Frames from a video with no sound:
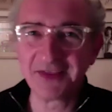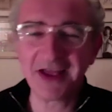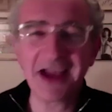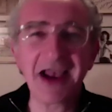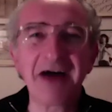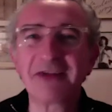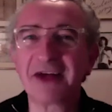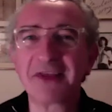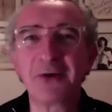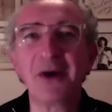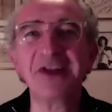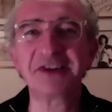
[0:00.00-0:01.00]
They love that. The
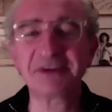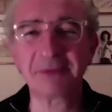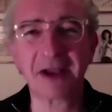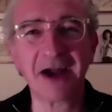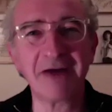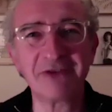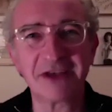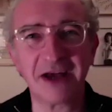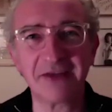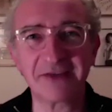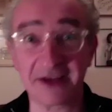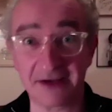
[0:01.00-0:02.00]
questions become
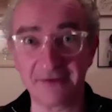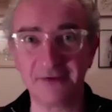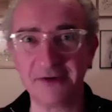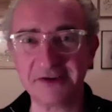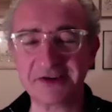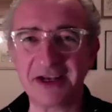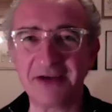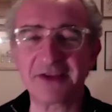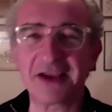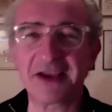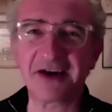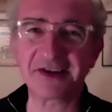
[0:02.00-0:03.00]
redundant, unfortunately,
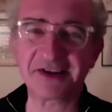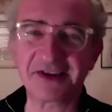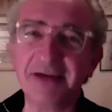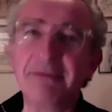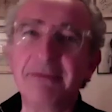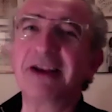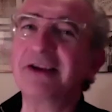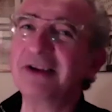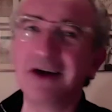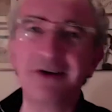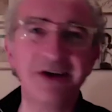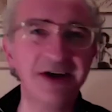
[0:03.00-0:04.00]
over the last year. But you know,